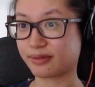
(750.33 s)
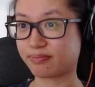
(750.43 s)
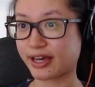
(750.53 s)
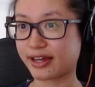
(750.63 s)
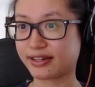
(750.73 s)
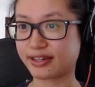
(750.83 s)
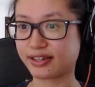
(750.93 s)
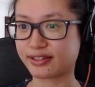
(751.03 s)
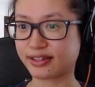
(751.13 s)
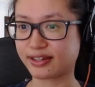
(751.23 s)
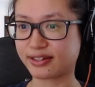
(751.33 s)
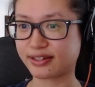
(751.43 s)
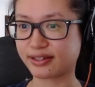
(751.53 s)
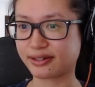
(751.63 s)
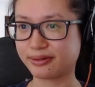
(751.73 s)
bad days ahead to
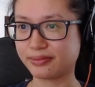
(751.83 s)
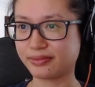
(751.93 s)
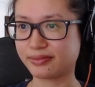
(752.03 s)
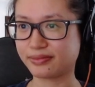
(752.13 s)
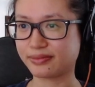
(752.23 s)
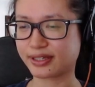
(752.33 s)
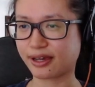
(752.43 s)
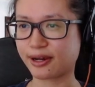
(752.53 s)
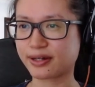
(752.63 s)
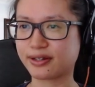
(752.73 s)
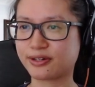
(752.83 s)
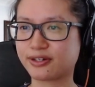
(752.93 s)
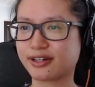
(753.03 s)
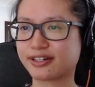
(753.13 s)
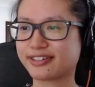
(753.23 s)
come. Character
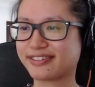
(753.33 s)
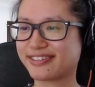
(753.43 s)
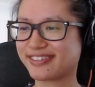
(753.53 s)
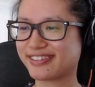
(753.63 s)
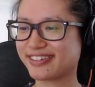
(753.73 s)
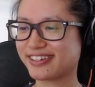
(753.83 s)
introductions.